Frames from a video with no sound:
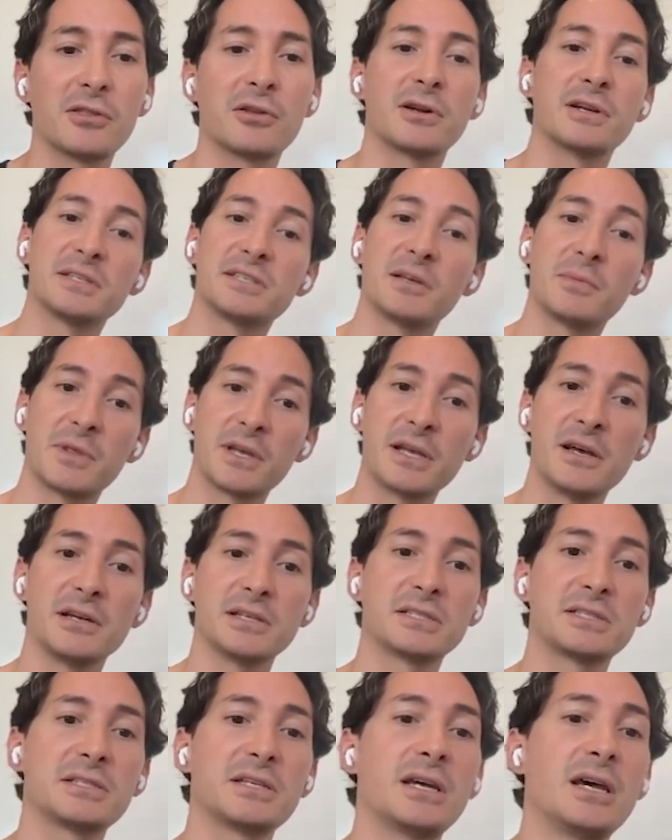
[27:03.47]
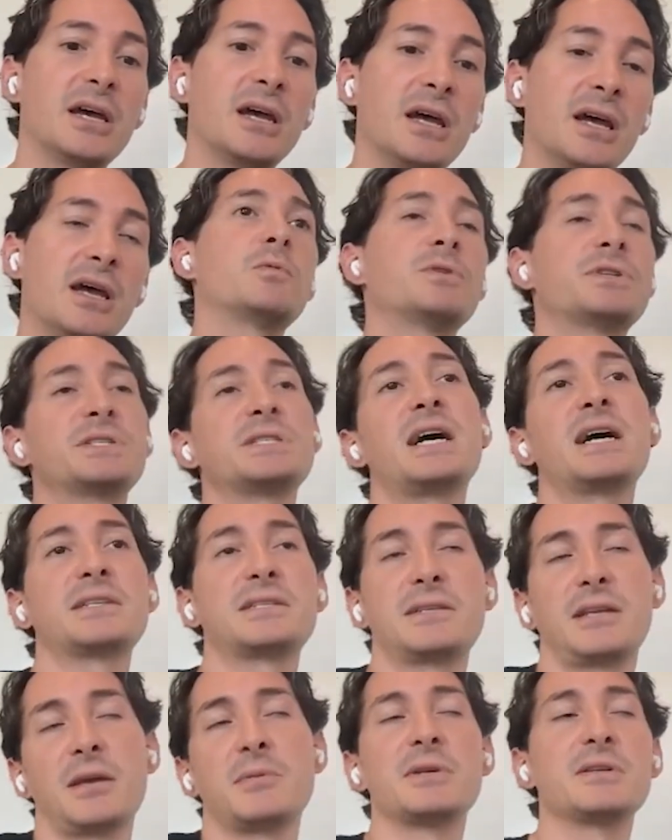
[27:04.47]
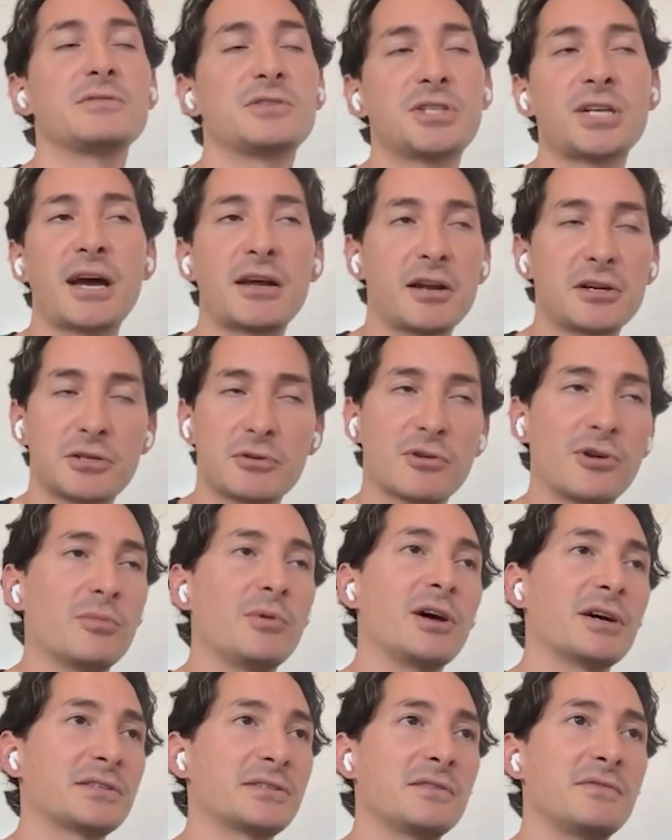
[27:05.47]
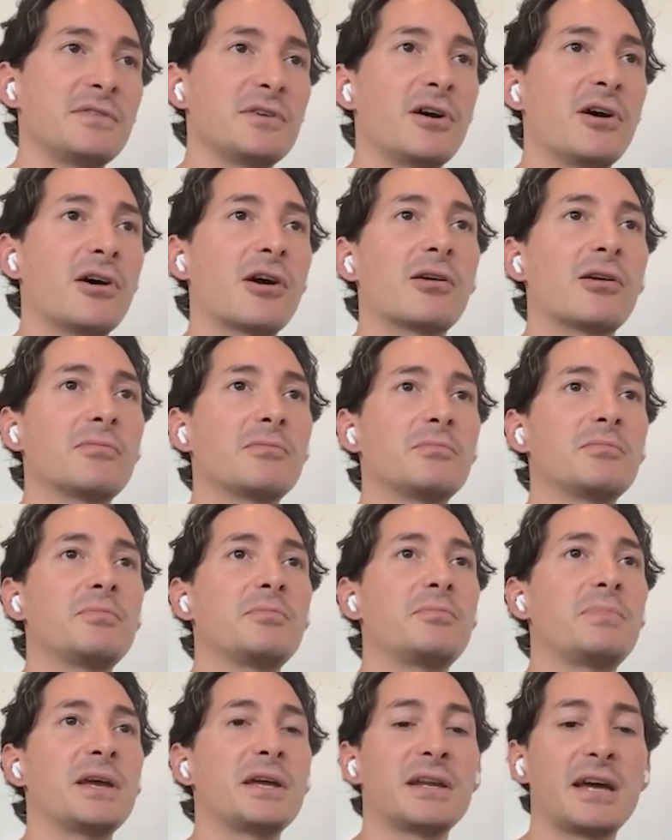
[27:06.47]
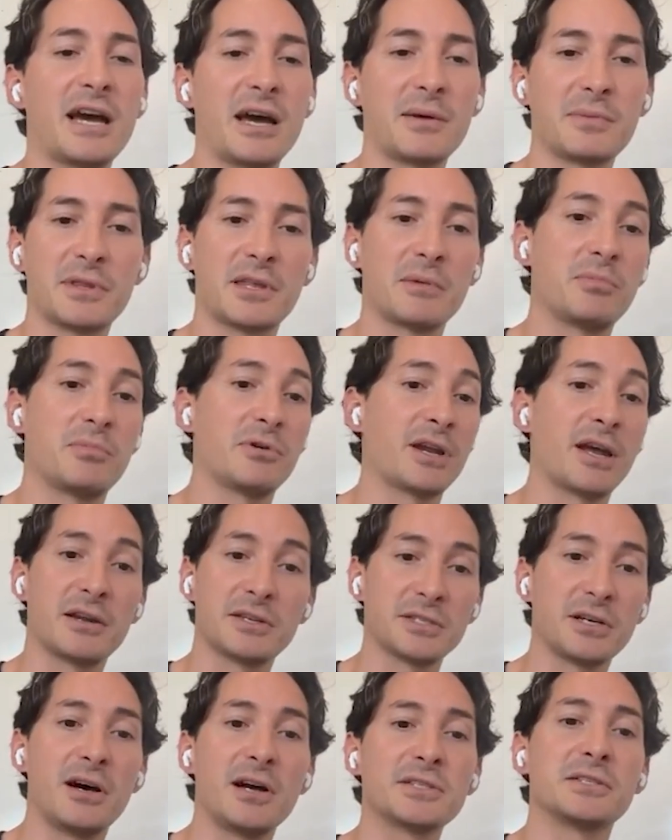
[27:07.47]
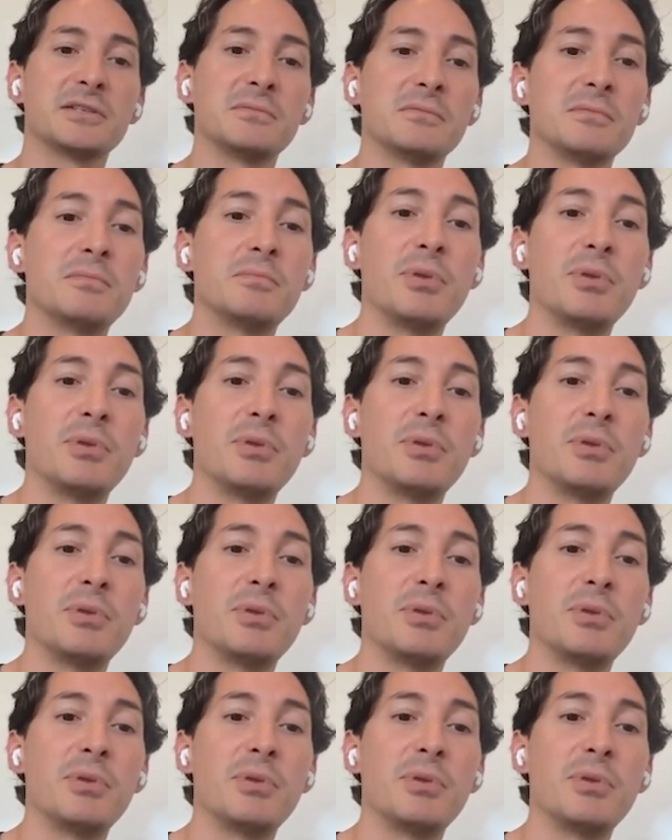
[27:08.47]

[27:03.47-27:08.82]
They're in something else, which is not, shout out to Roblox. The VR beta app that they put out is awesome.